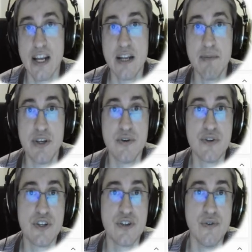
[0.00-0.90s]
It can be
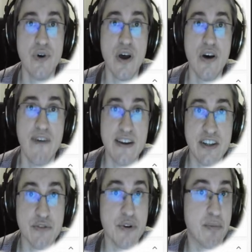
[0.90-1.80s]
used to
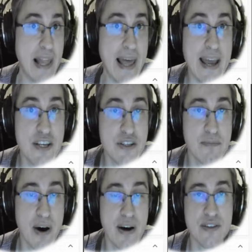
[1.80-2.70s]
find and
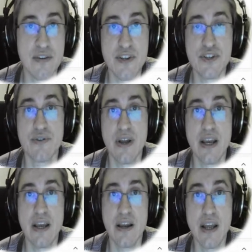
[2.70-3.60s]
replace parts of a
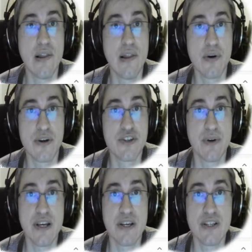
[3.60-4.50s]
string in longer
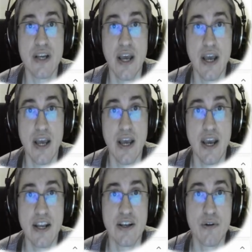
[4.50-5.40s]
strings.
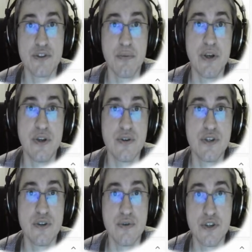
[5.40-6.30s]
It can also be
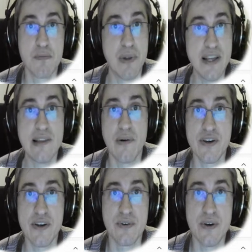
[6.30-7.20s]
used to split
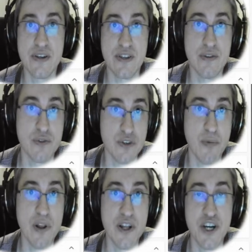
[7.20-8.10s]
longer strings into
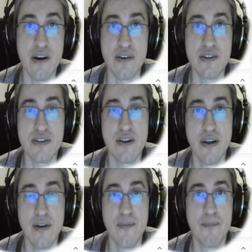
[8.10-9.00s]
smaller chunks.